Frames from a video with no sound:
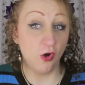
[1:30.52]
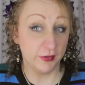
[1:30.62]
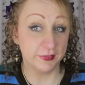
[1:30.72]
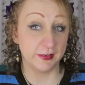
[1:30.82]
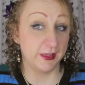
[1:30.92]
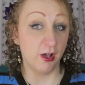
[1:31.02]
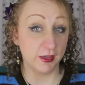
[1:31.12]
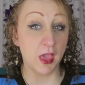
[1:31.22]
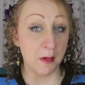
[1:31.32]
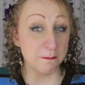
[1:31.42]
Honestly,
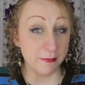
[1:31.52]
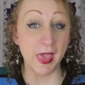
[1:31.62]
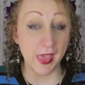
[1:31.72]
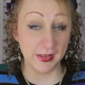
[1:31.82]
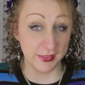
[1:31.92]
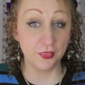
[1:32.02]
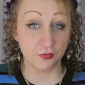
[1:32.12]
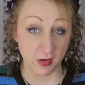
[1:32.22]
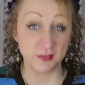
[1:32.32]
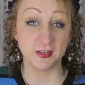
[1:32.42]
I can barely
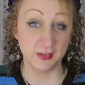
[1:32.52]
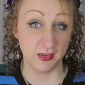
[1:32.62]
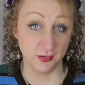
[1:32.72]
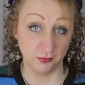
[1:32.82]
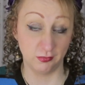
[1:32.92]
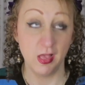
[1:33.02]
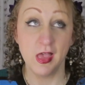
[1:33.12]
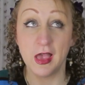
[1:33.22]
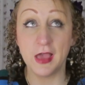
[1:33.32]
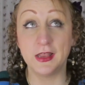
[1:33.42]
thread a needle,
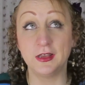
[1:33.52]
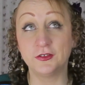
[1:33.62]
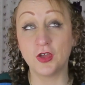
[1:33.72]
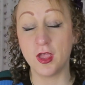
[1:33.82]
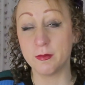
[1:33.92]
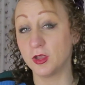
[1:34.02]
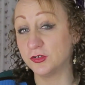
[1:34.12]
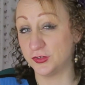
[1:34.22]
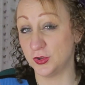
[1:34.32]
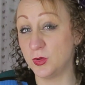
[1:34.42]
and anytime
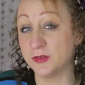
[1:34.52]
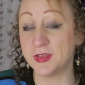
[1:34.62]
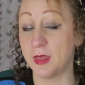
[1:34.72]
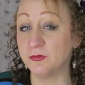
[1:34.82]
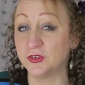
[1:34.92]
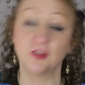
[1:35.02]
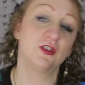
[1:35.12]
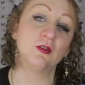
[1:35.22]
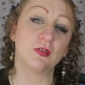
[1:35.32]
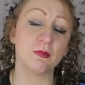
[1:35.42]
I do attempt to
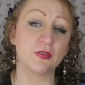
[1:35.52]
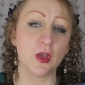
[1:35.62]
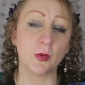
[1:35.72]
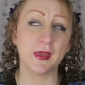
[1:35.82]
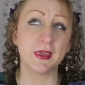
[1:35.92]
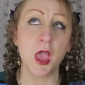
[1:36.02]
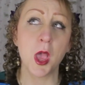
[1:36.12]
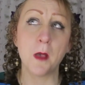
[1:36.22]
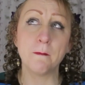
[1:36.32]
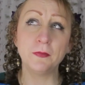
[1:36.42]
do some sewing,
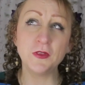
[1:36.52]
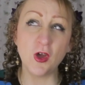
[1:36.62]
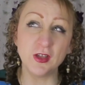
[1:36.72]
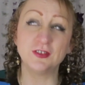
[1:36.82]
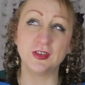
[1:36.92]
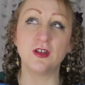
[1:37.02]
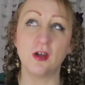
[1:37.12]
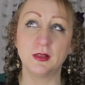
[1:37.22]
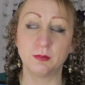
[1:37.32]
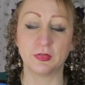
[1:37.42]

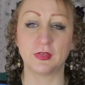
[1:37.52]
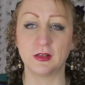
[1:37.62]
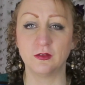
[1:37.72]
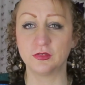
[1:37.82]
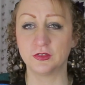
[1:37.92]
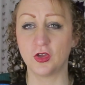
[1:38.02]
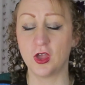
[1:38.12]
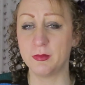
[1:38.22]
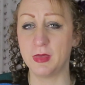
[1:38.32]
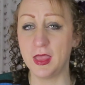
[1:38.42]
99% of the
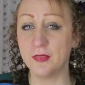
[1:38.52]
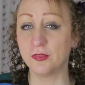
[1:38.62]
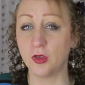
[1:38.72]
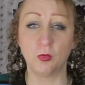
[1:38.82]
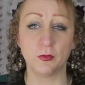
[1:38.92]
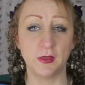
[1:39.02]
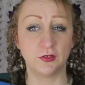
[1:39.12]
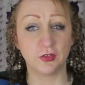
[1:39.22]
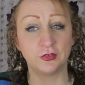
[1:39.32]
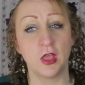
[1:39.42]
time it ends up with me
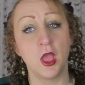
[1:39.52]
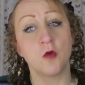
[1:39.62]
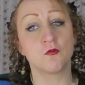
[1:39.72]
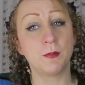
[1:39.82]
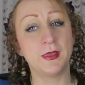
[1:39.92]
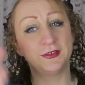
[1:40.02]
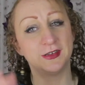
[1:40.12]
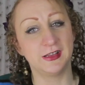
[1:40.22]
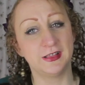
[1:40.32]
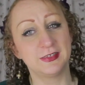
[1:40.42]
just
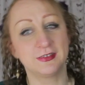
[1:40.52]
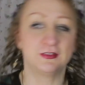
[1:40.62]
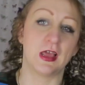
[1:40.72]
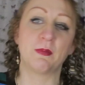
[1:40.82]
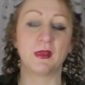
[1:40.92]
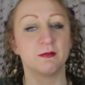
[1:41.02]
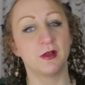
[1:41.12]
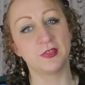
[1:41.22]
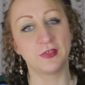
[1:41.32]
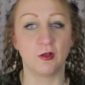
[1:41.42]
repeatedly stabbing
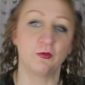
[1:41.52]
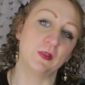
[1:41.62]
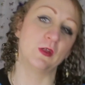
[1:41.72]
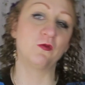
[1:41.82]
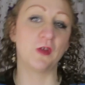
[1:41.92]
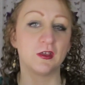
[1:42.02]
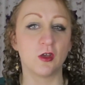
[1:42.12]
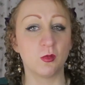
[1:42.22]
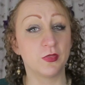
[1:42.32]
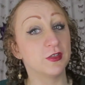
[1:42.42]
myself in the
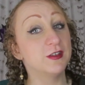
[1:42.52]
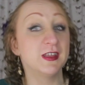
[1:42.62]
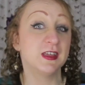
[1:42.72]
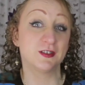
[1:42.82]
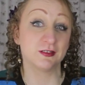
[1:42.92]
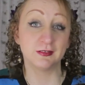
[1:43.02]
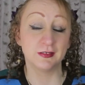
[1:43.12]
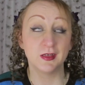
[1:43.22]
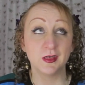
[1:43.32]
finger with the needle.